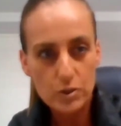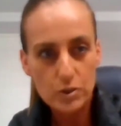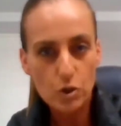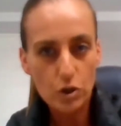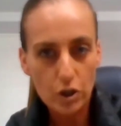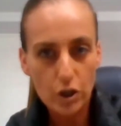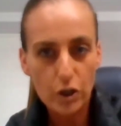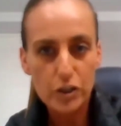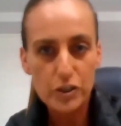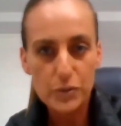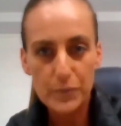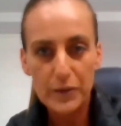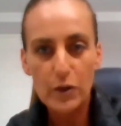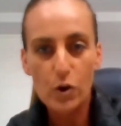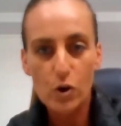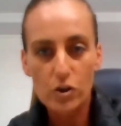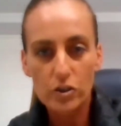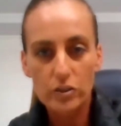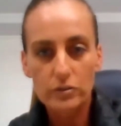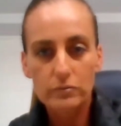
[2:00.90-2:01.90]
is not going to be
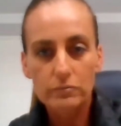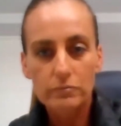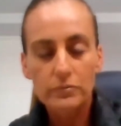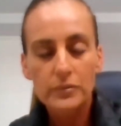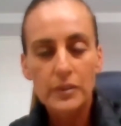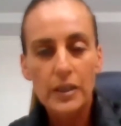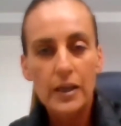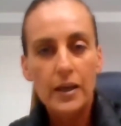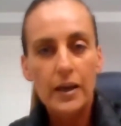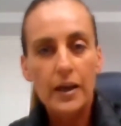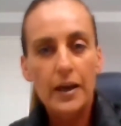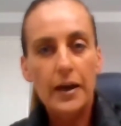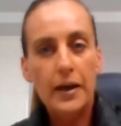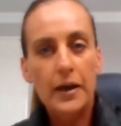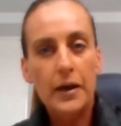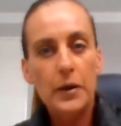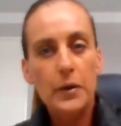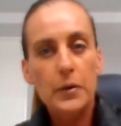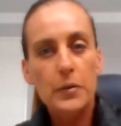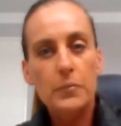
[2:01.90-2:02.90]
gone
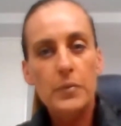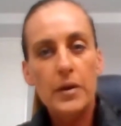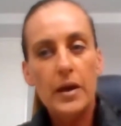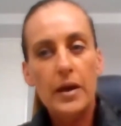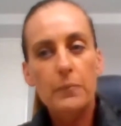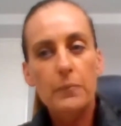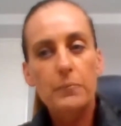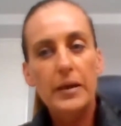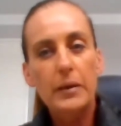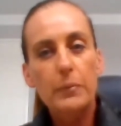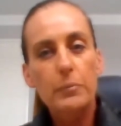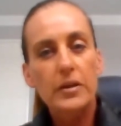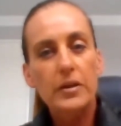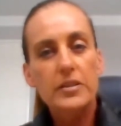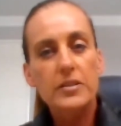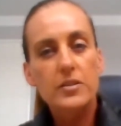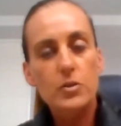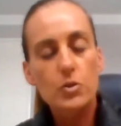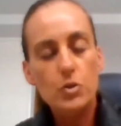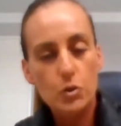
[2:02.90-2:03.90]
and people are
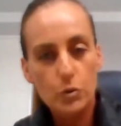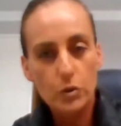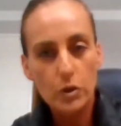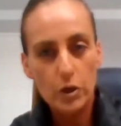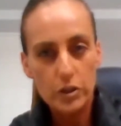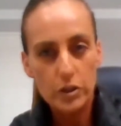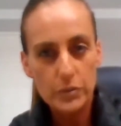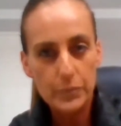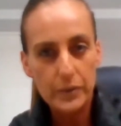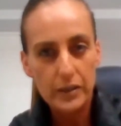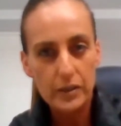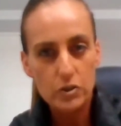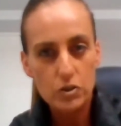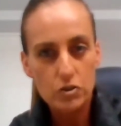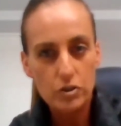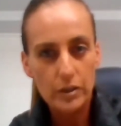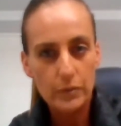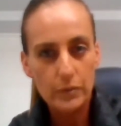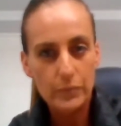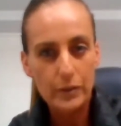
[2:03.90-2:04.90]
still going to be
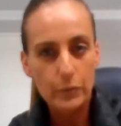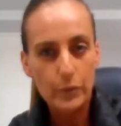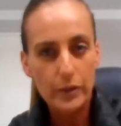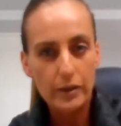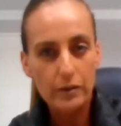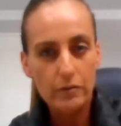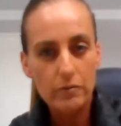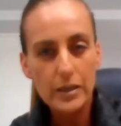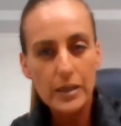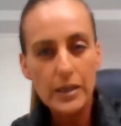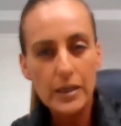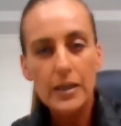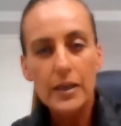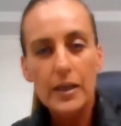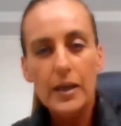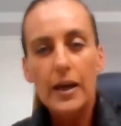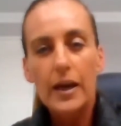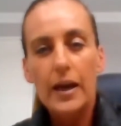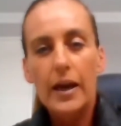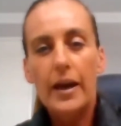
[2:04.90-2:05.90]
extremely wary.
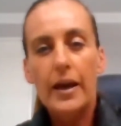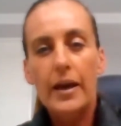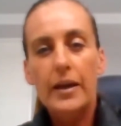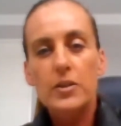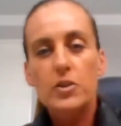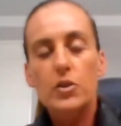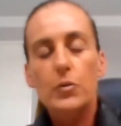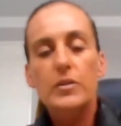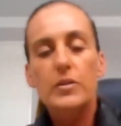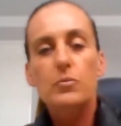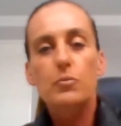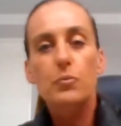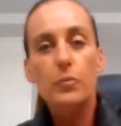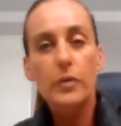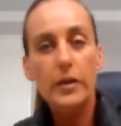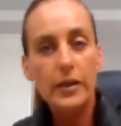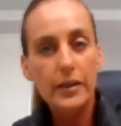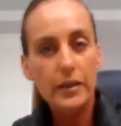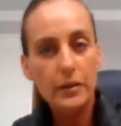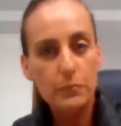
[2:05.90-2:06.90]
And so it's
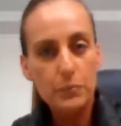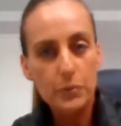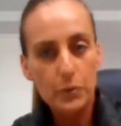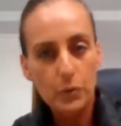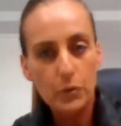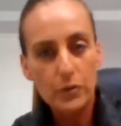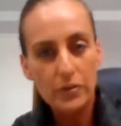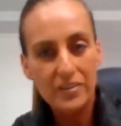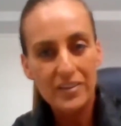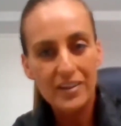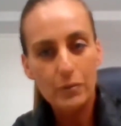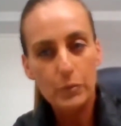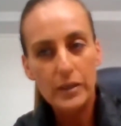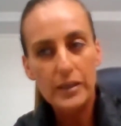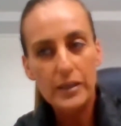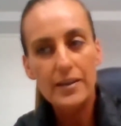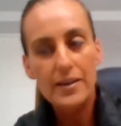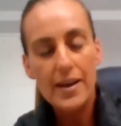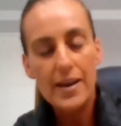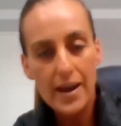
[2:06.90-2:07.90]
really important that
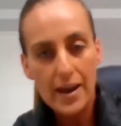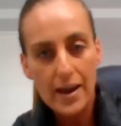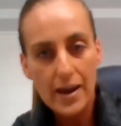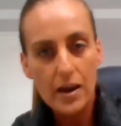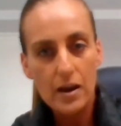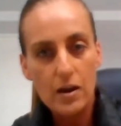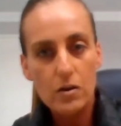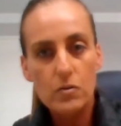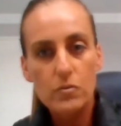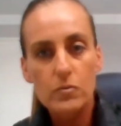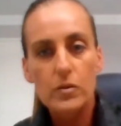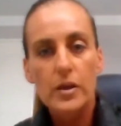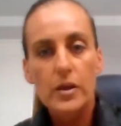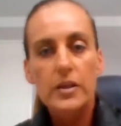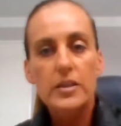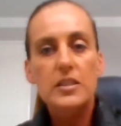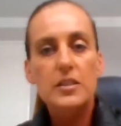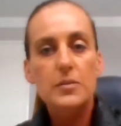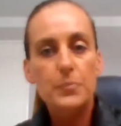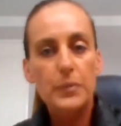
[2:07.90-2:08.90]
we now
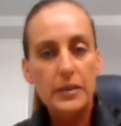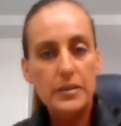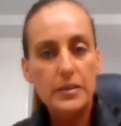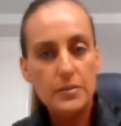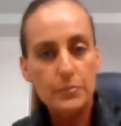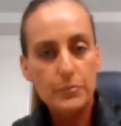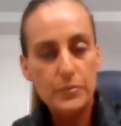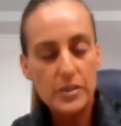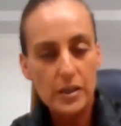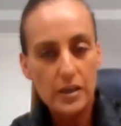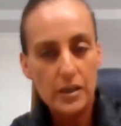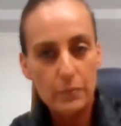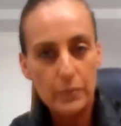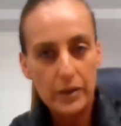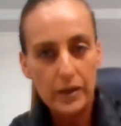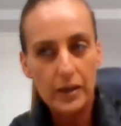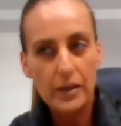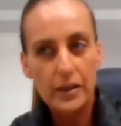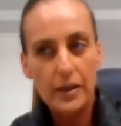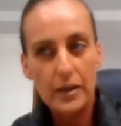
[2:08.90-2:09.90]
spend some time
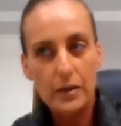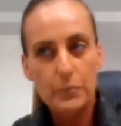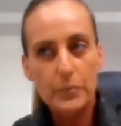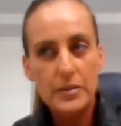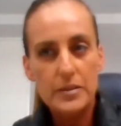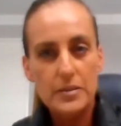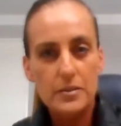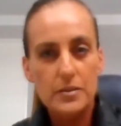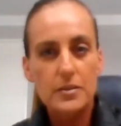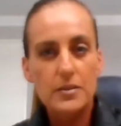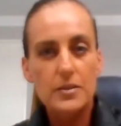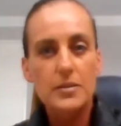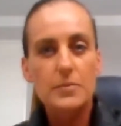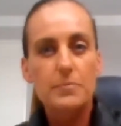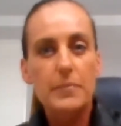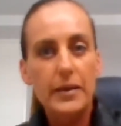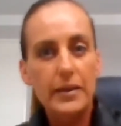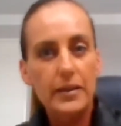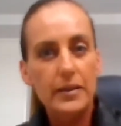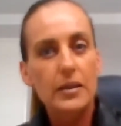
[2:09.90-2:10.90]
in our businesses,
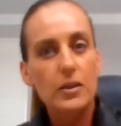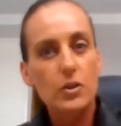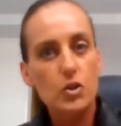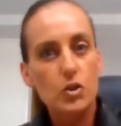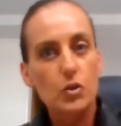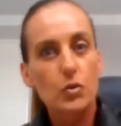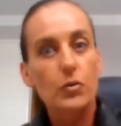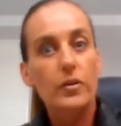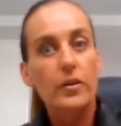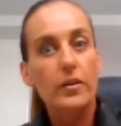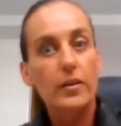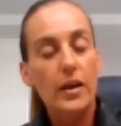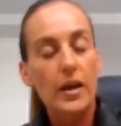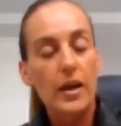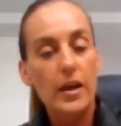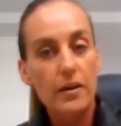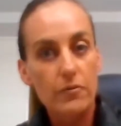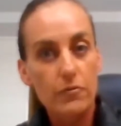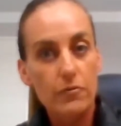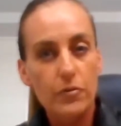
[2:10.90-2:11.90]
making sure that
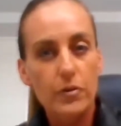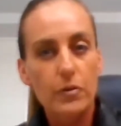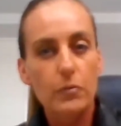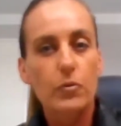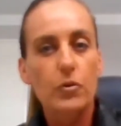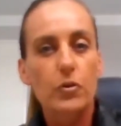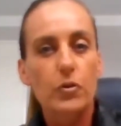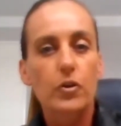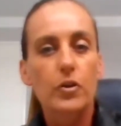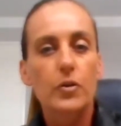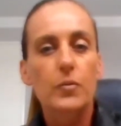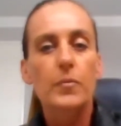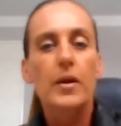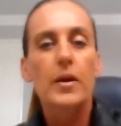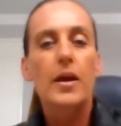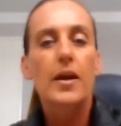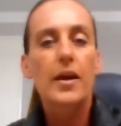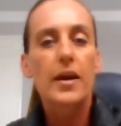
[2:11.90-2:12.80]
every room,